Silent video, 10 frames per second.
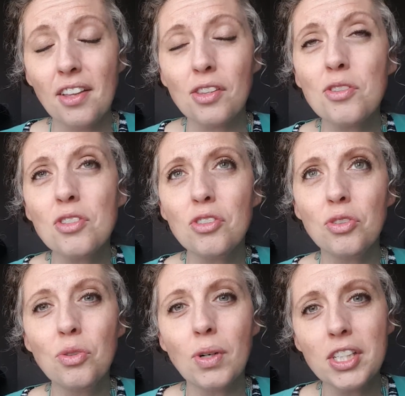Those are
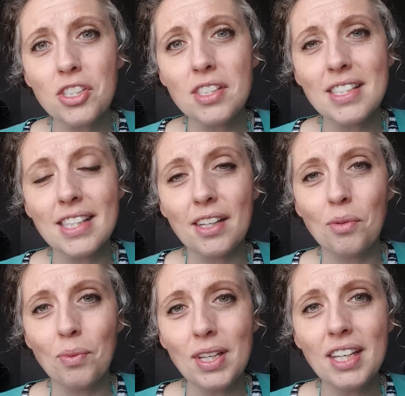two questions that
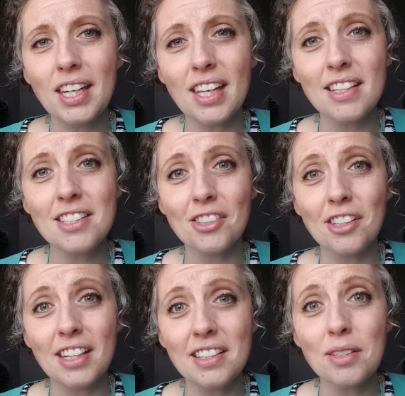we can
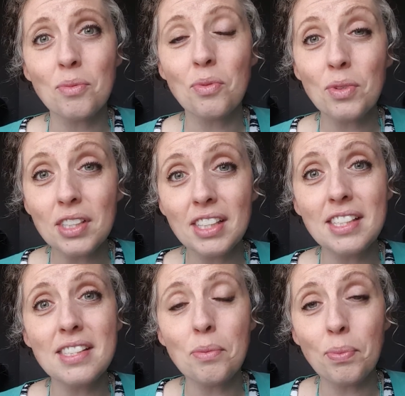answer in some really
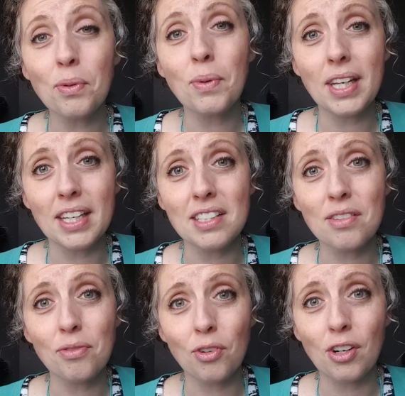simple
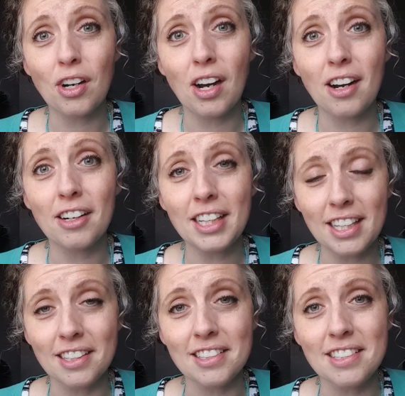ways for our
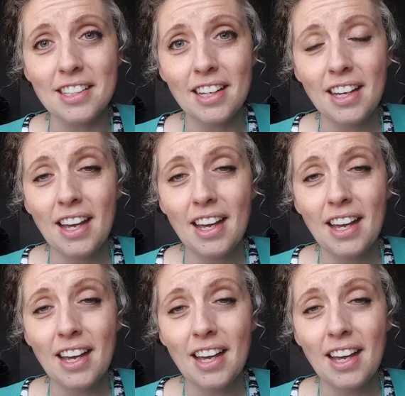kids.